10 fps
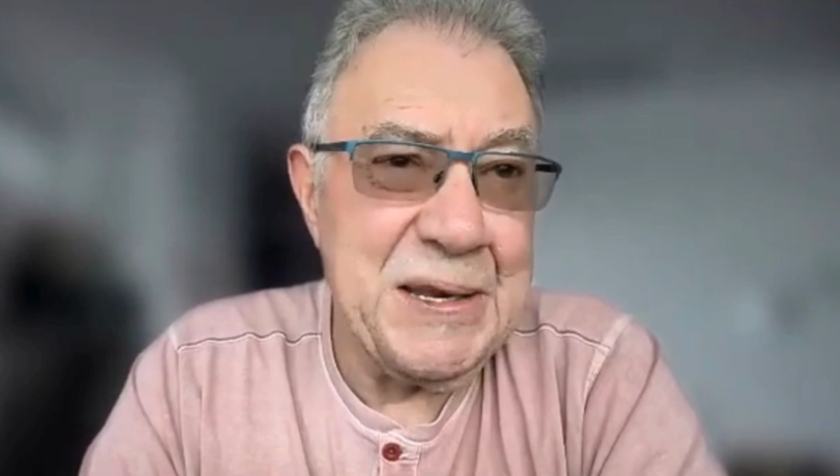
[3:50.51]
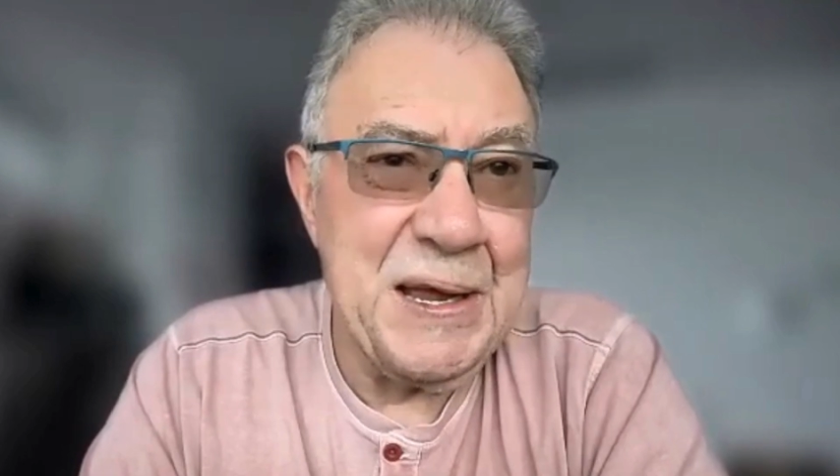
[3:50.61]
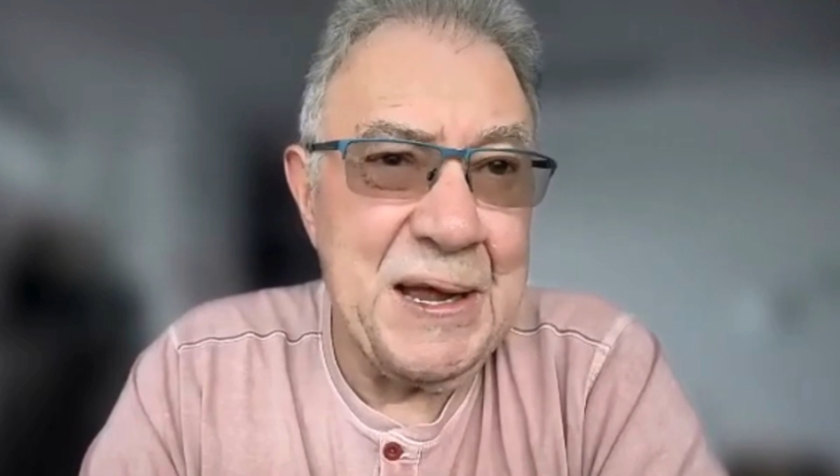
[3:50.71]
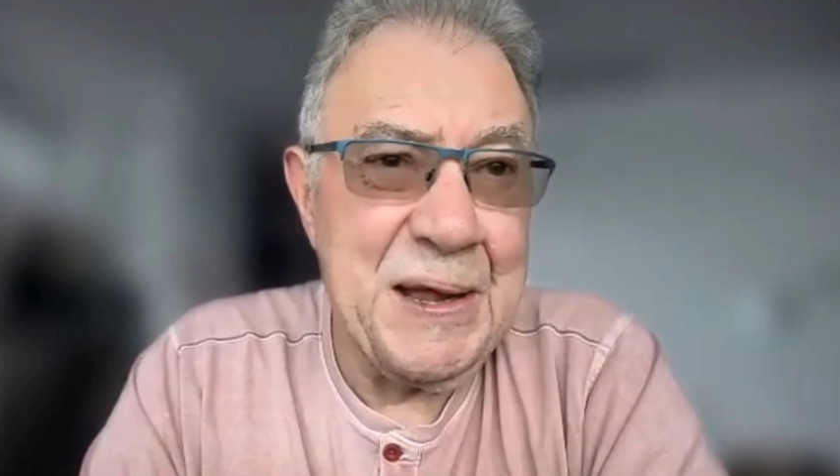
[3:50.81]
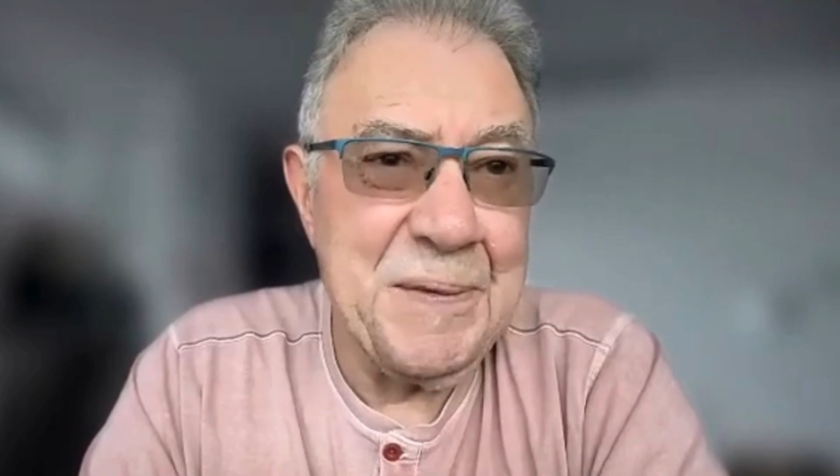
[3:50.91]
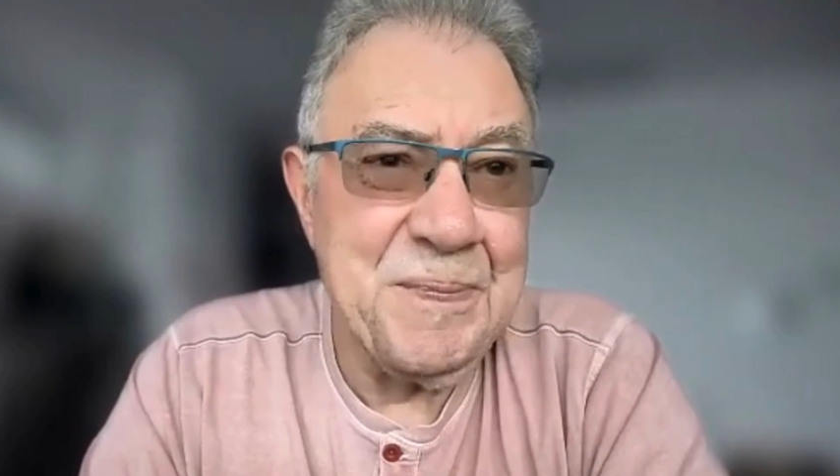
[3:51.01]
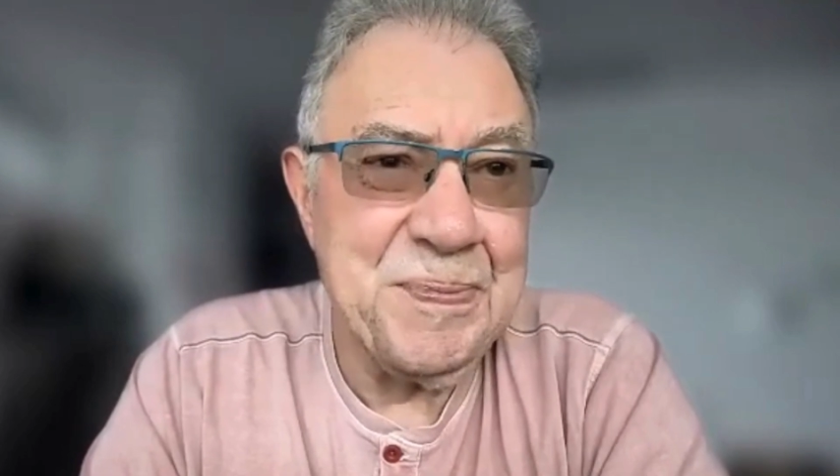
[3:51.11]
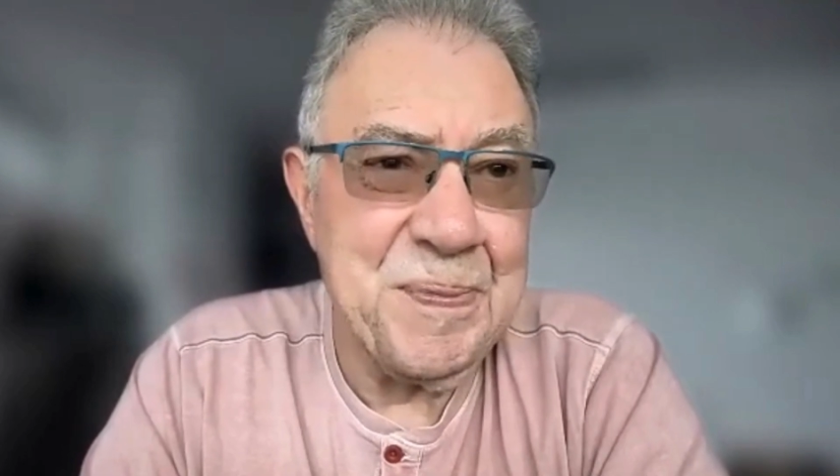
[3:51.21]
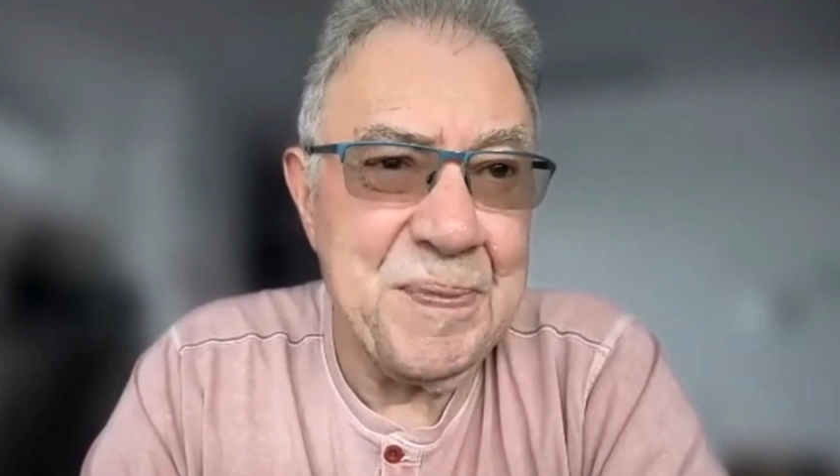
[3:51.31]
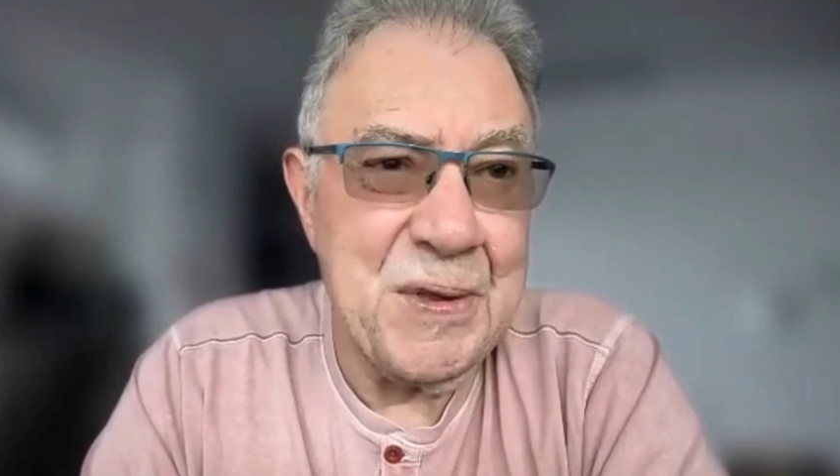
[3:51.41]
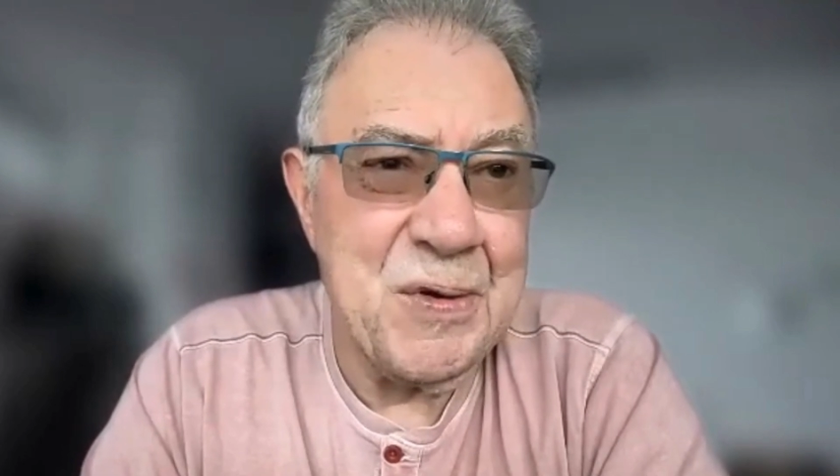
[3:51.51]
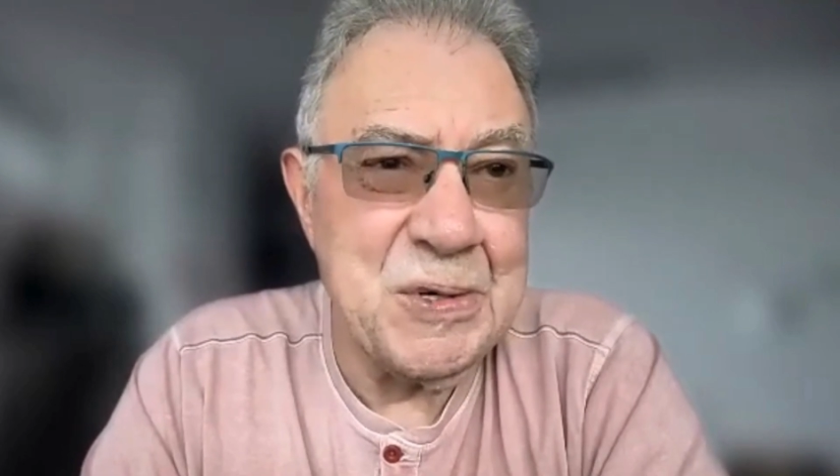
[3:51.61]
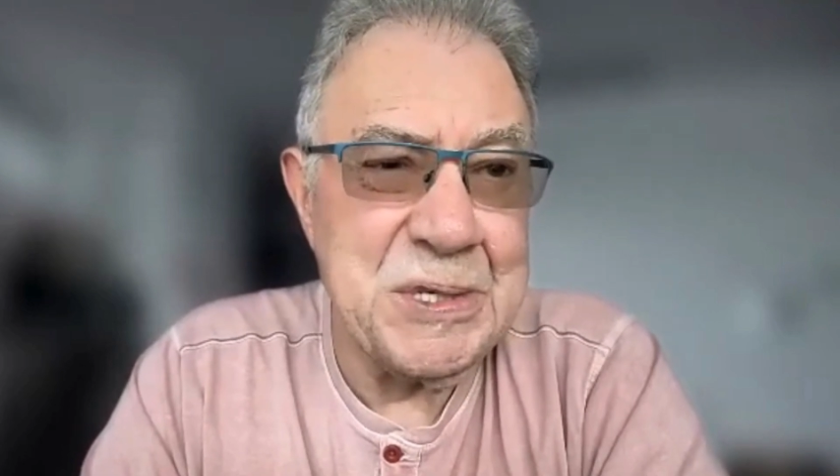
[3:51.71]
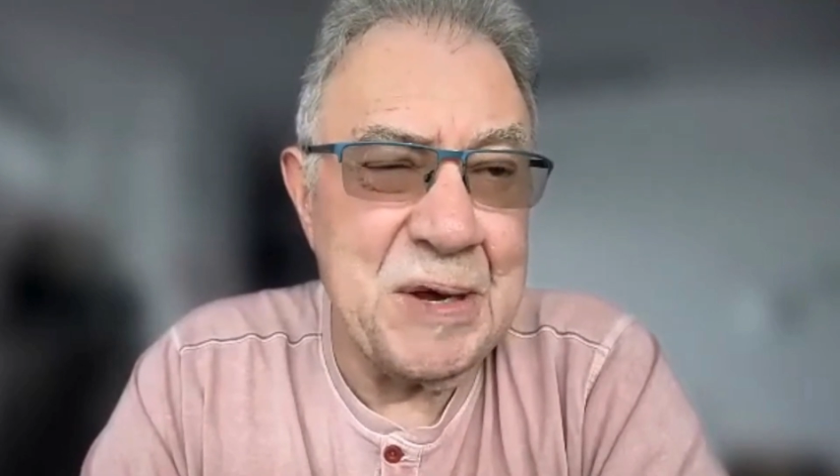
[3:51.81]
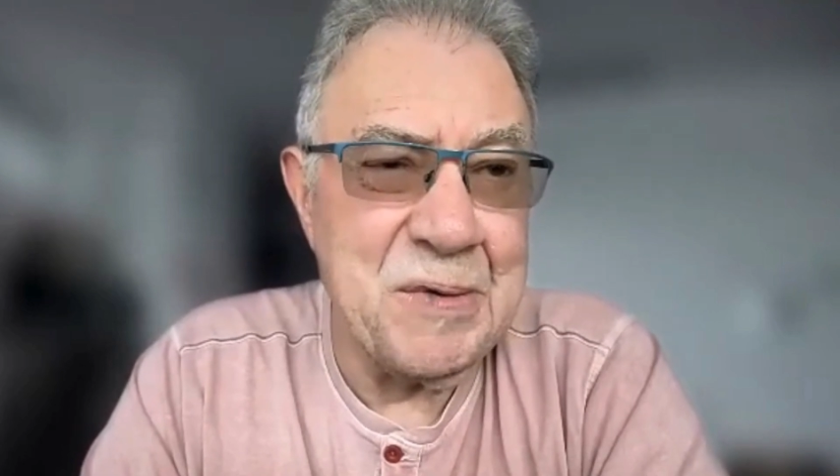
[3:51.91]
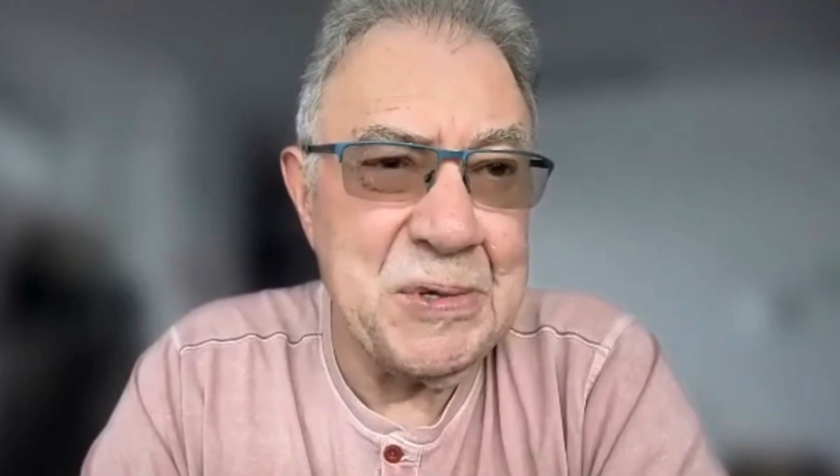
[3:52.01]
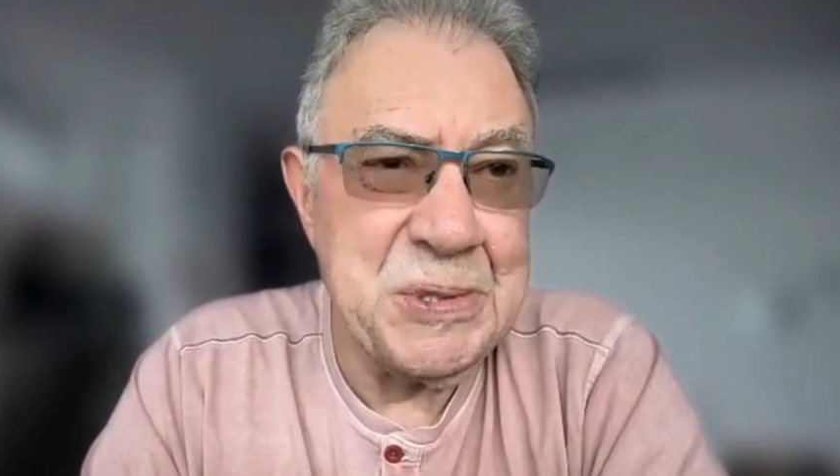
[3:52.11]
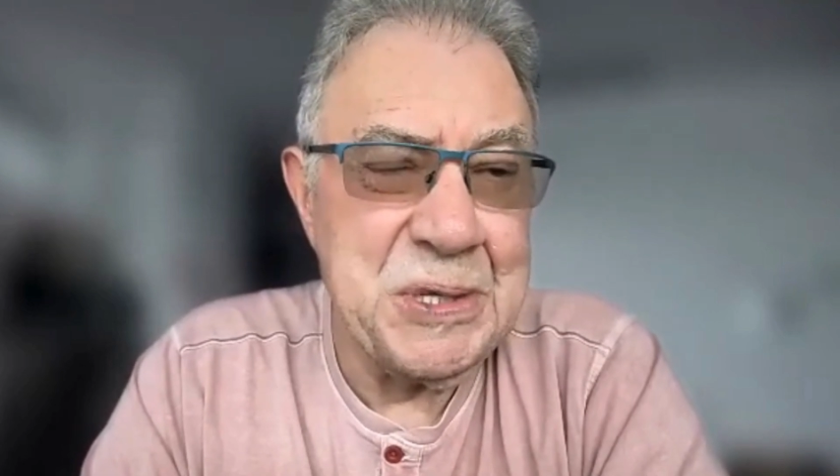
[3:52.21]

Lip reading: of course, that was